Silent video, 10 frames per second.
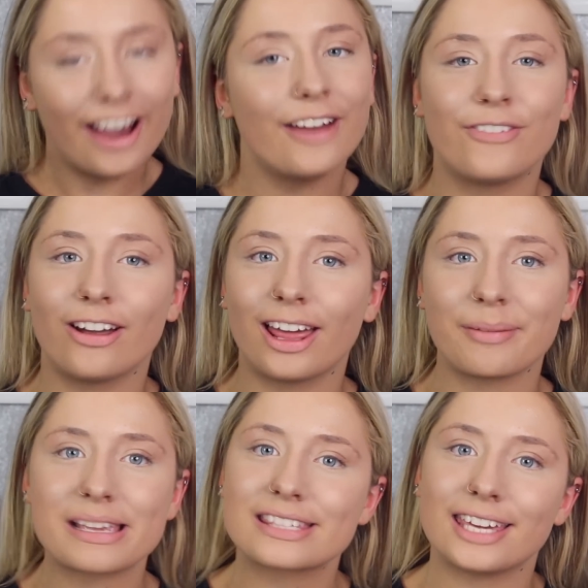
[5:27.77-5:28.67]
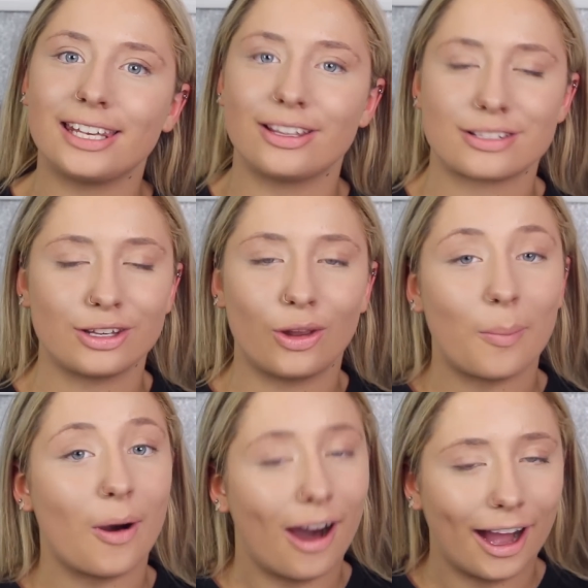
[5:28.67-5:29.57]
I feel like my skin looks a
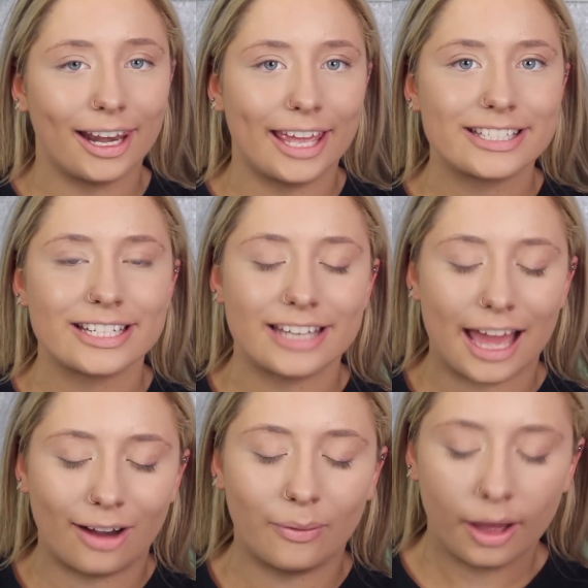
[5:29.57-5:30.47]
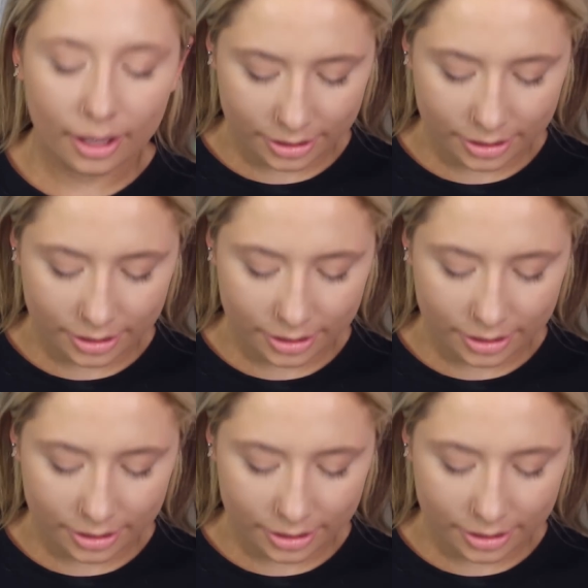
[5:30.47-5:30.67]
lot more highlighted now.